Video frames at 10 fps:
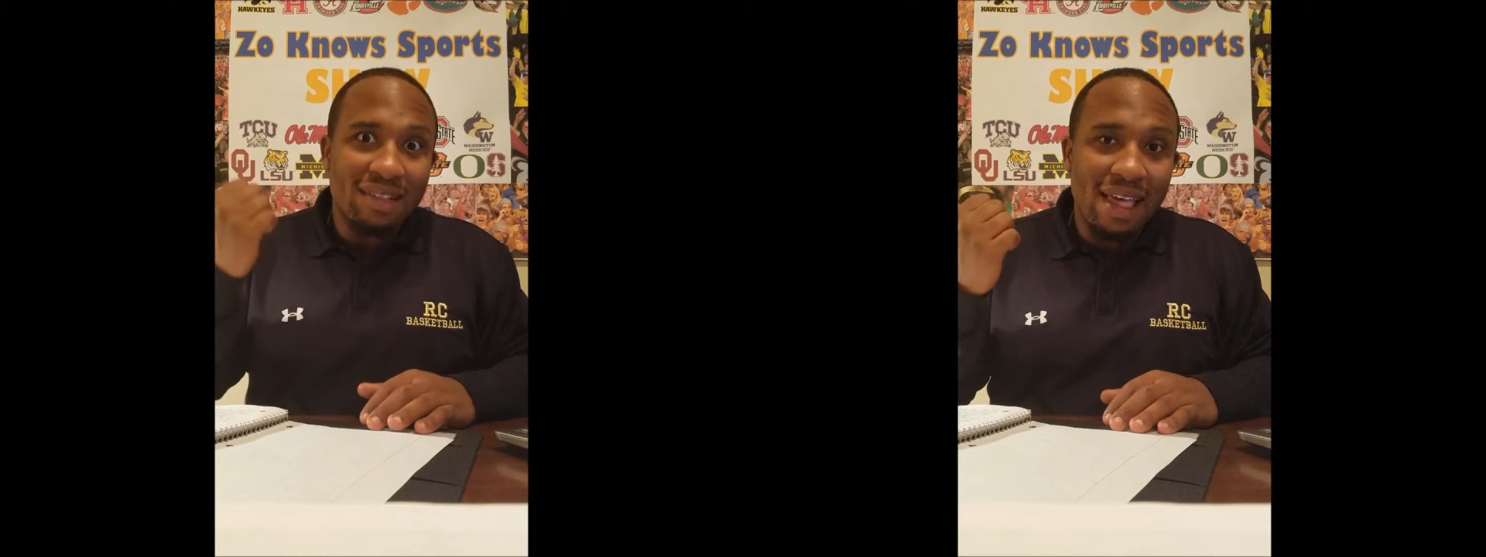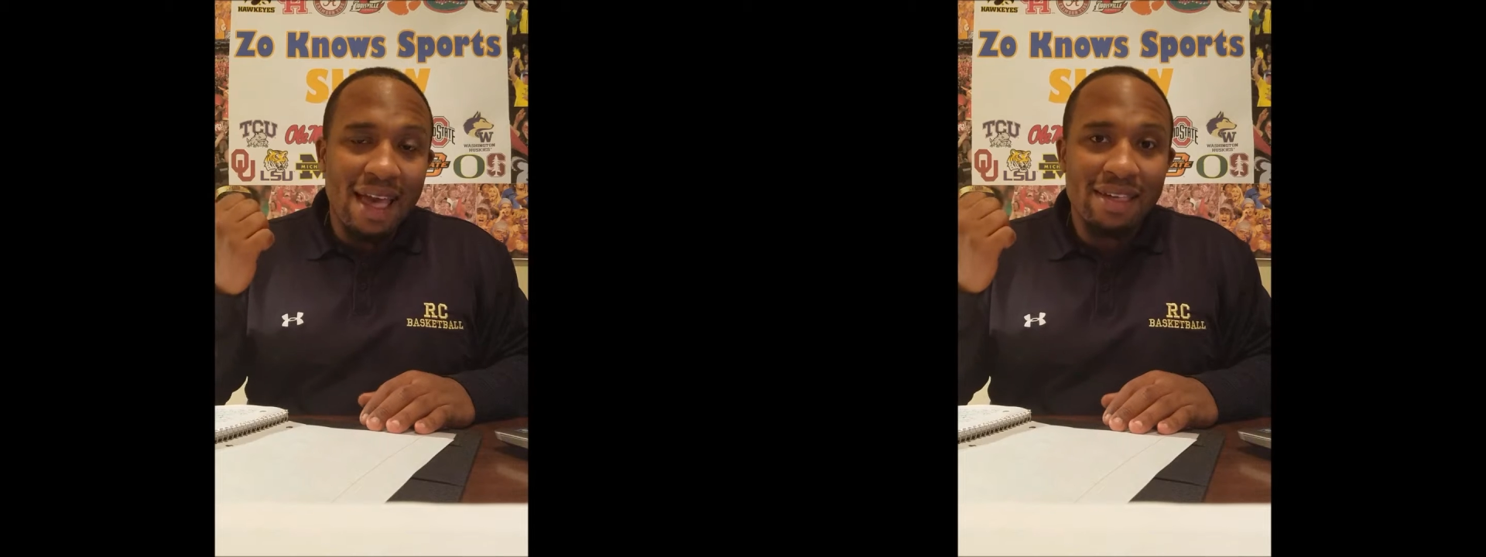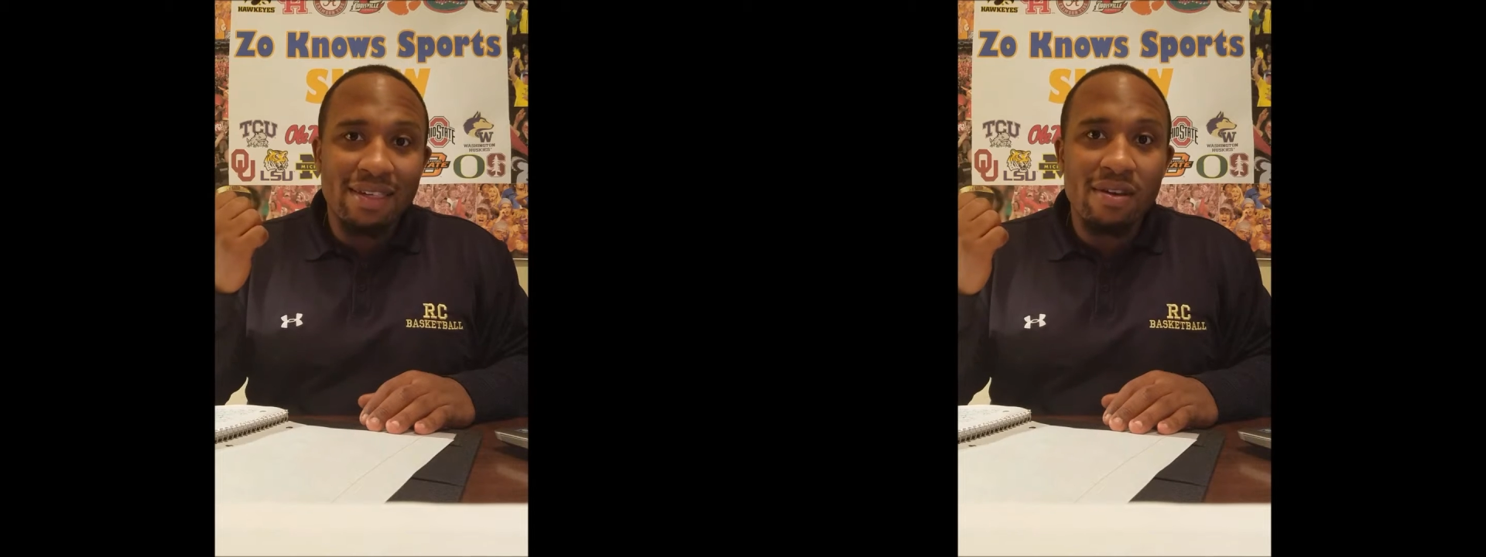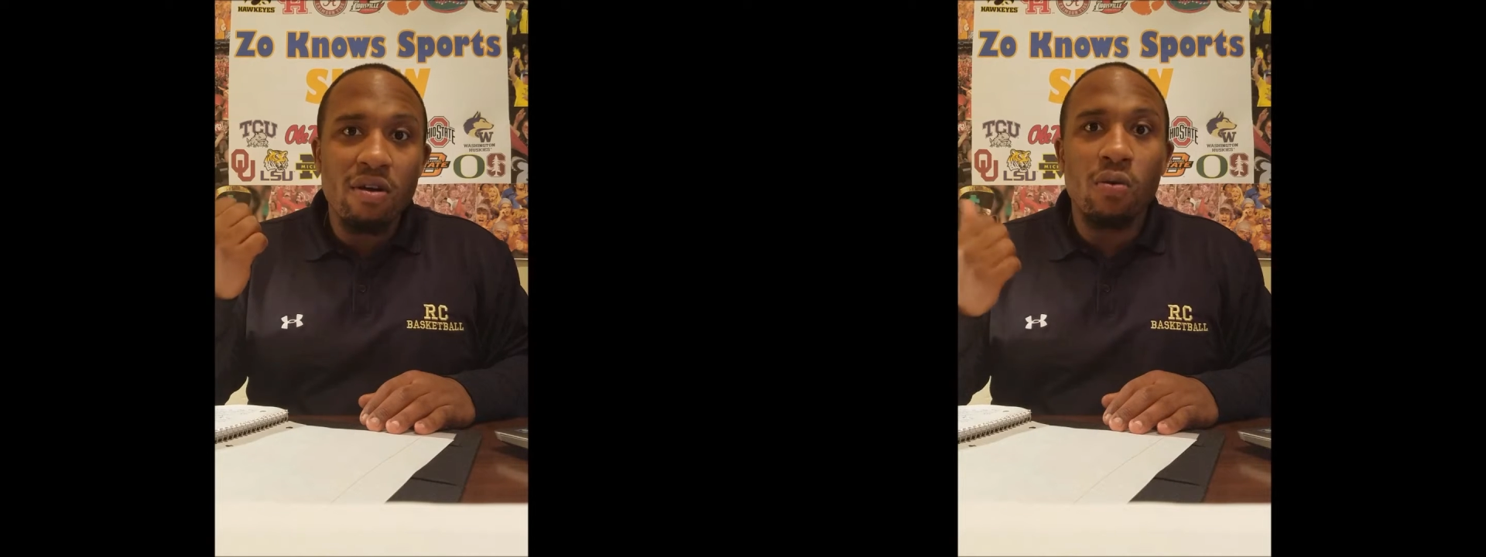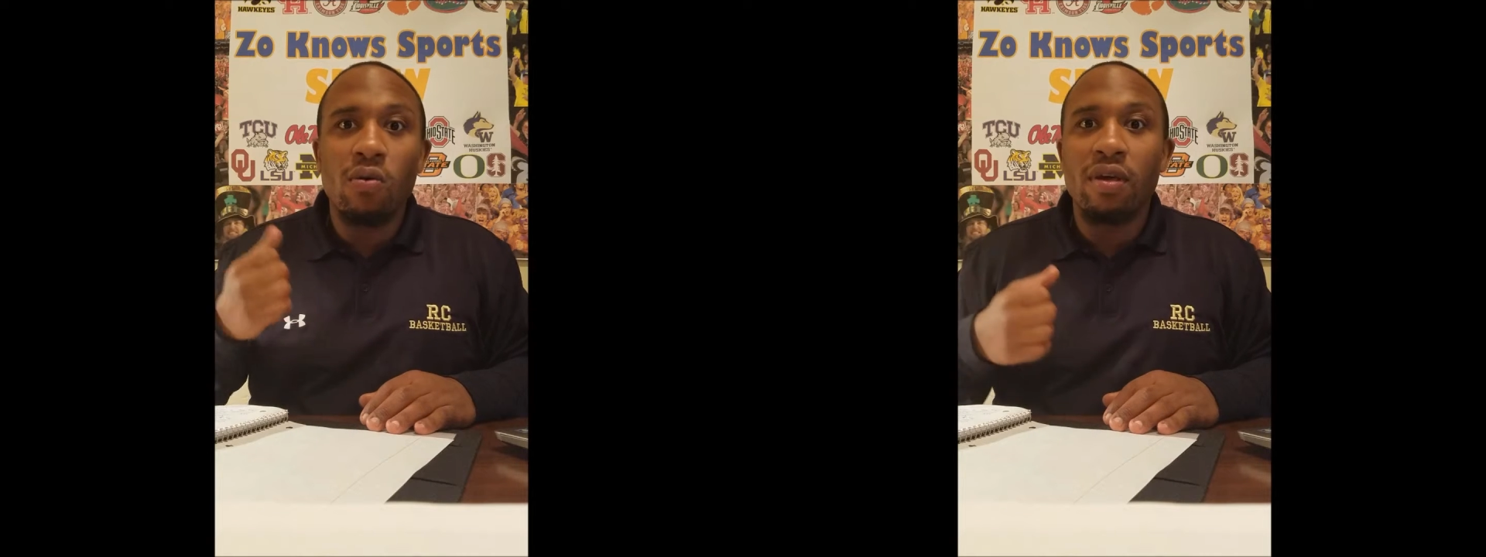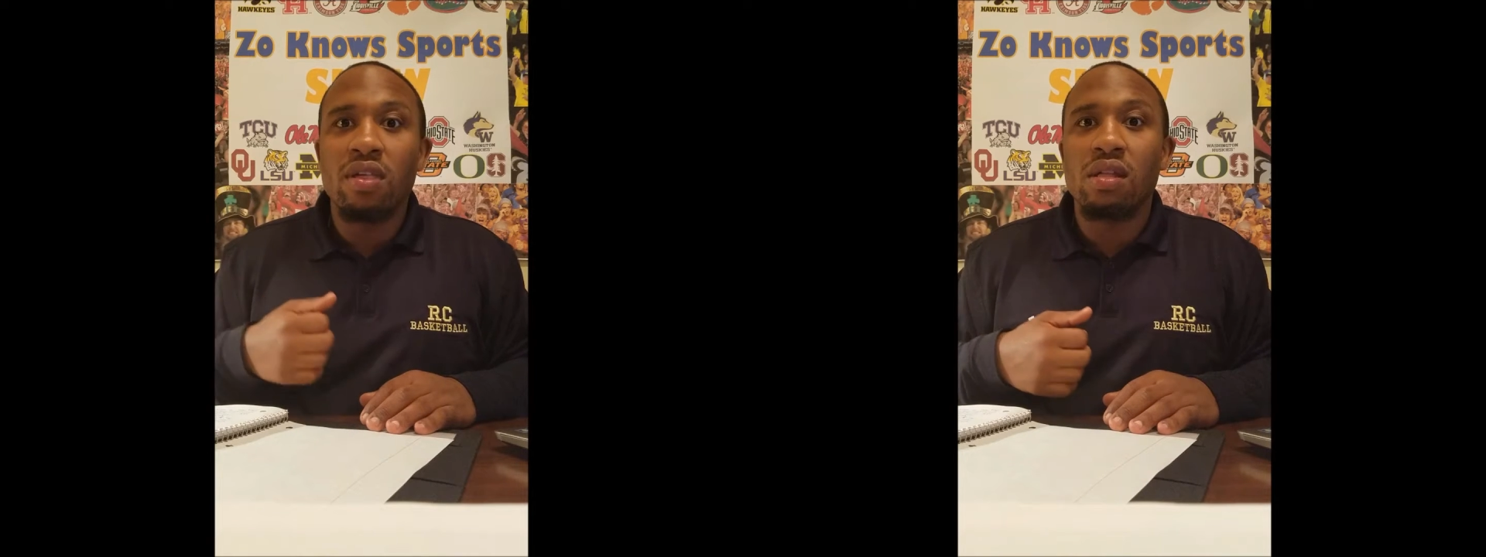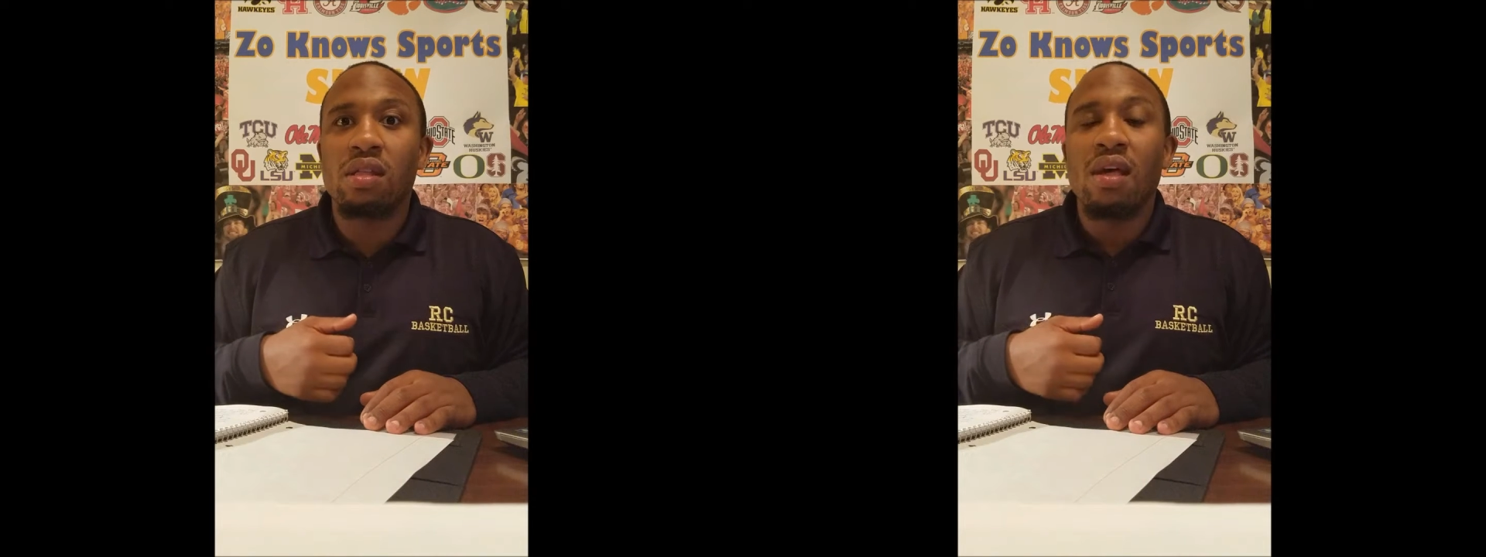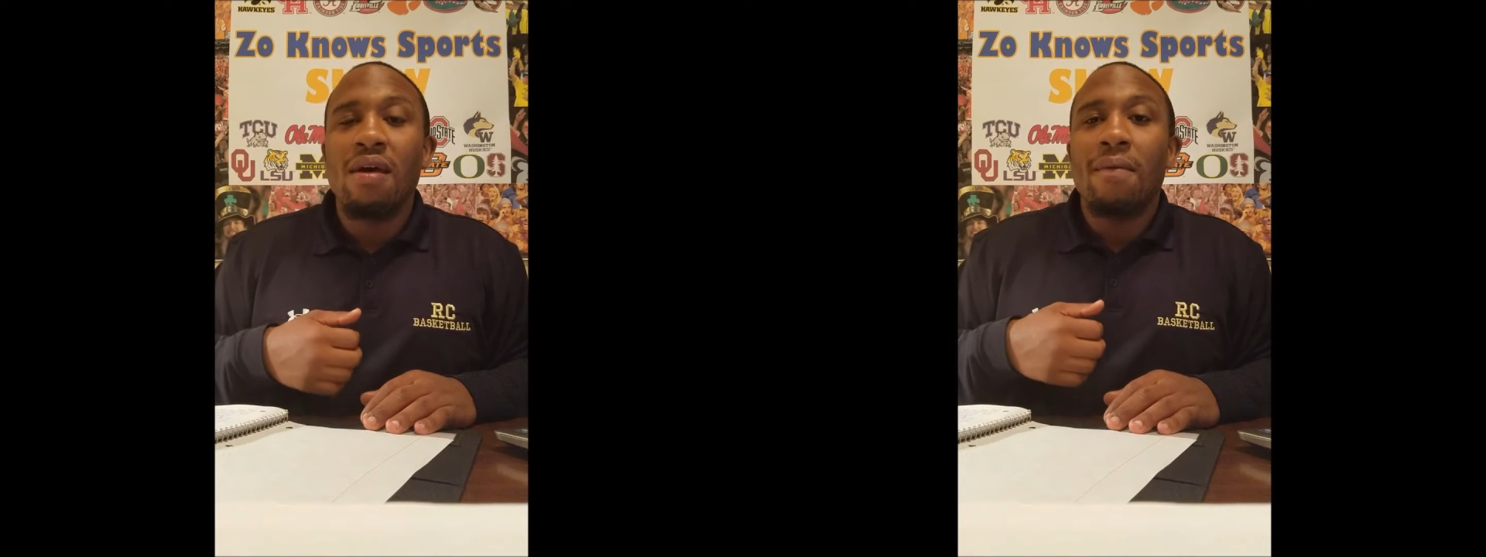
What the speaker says: last year, or will he just